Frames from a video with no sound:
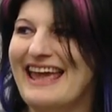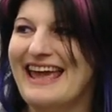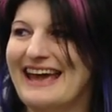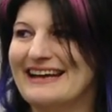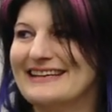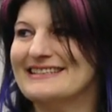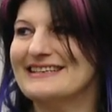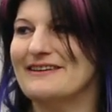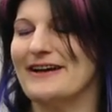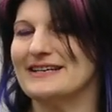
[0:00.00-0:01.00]
and
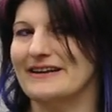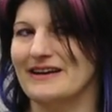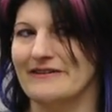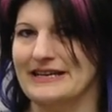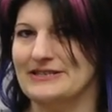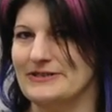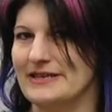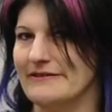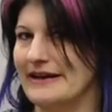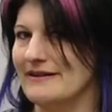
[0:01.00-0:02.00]
in fact, Eric Ries, who's
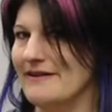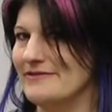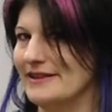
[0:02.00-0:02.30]
the creator of